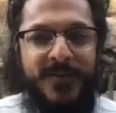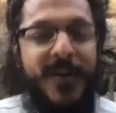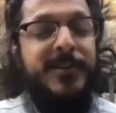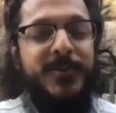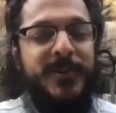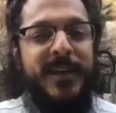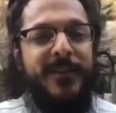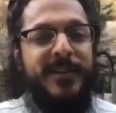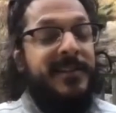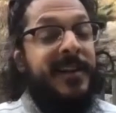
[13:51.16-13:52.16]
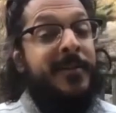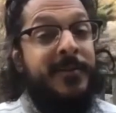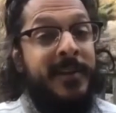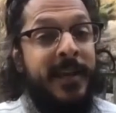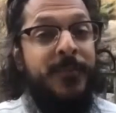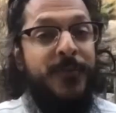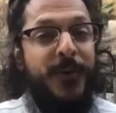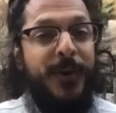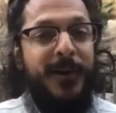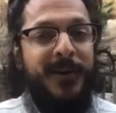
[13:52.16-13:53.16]
Vasudeva is another name
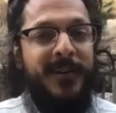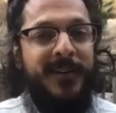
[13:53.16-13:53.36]
for